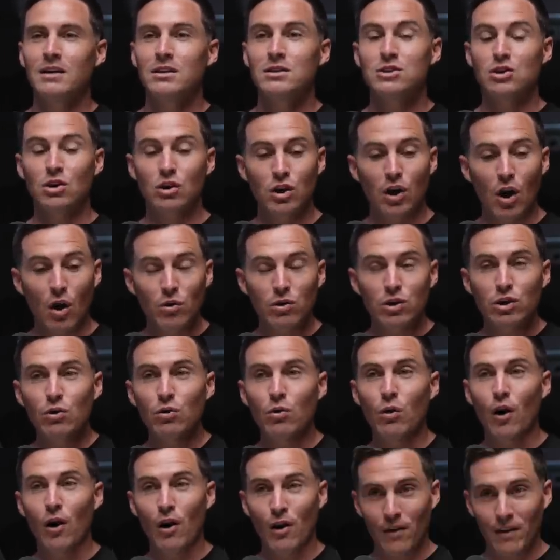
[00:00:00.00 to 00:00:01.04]
to go
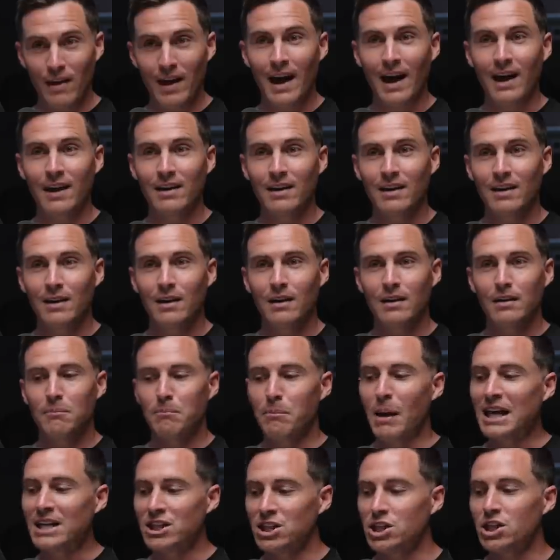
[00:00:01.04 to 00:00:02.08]
do all that
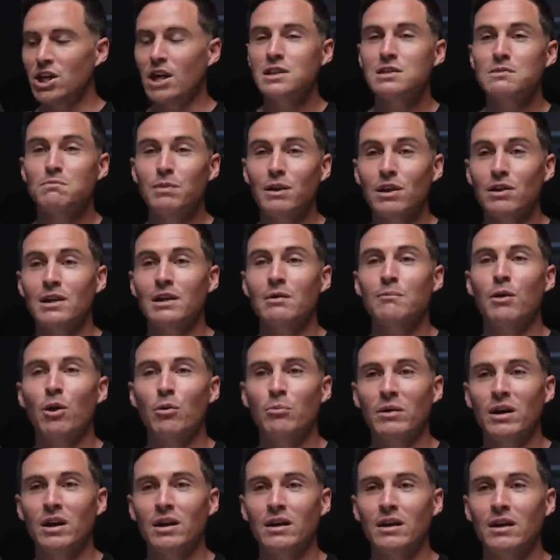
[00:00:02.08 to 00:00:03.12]
by just building
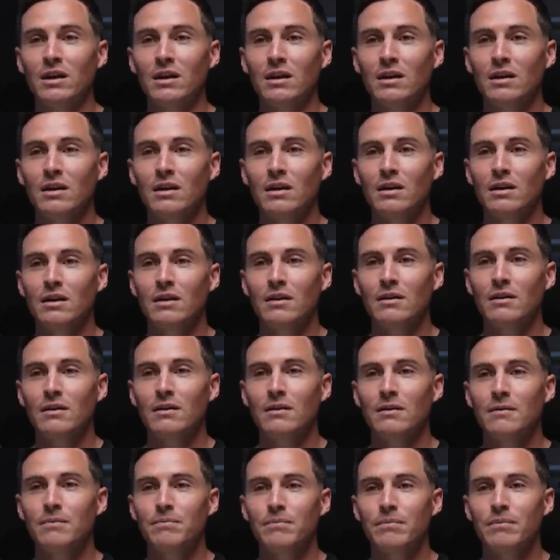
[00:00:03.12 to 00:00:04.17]
mobility?
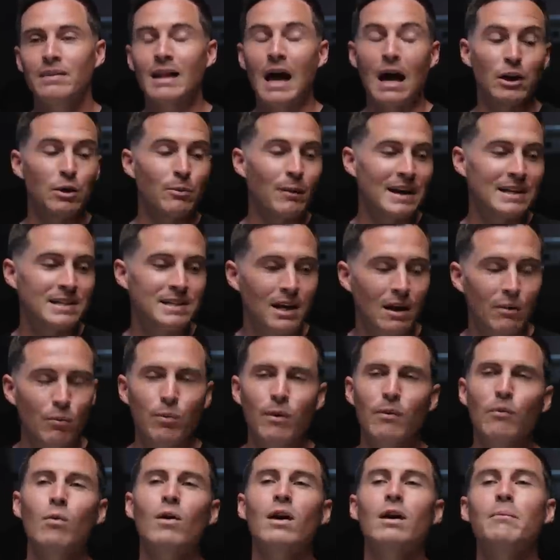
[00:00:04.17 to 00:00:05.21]
Now you might say,
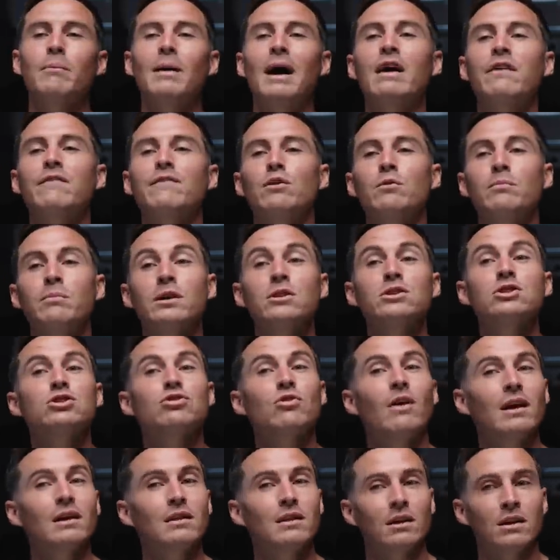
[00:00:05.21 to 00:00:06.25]
but what about if you build
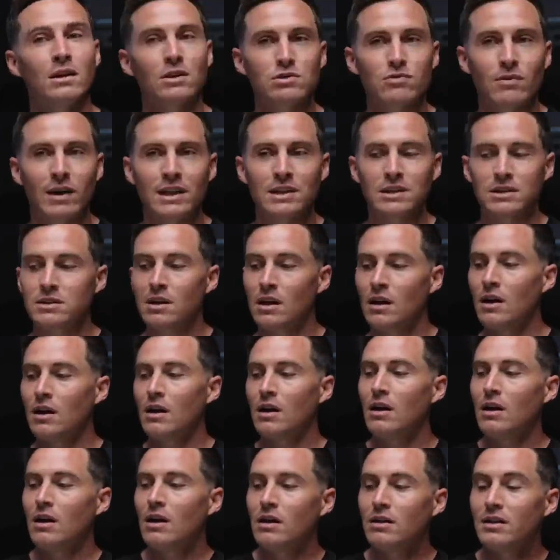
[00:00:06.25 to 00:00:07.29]
strength in those ranges?
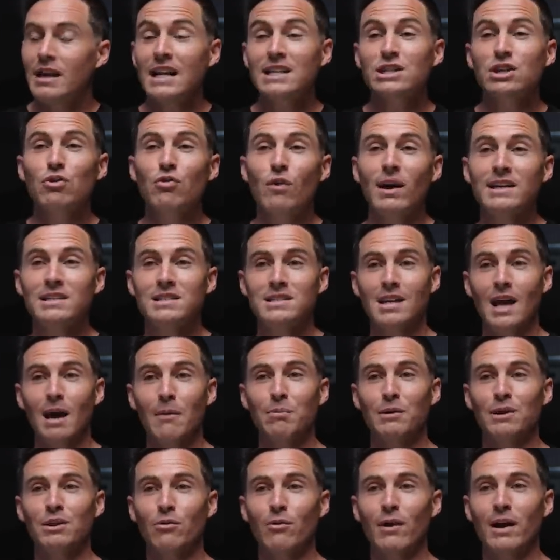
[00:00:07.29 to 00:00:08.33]
That's a great
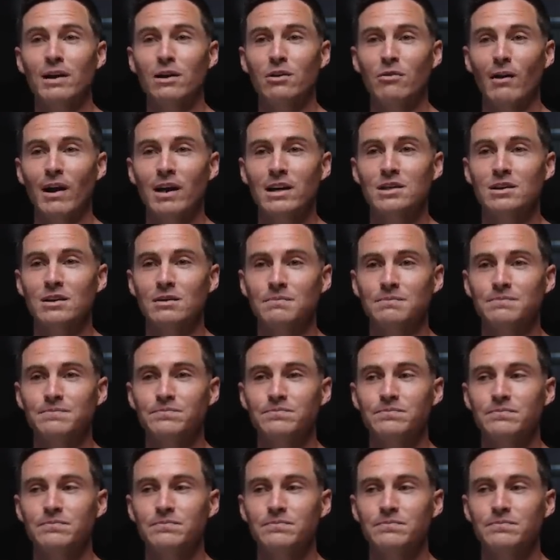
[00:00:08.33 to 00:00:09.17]
step in the right direction.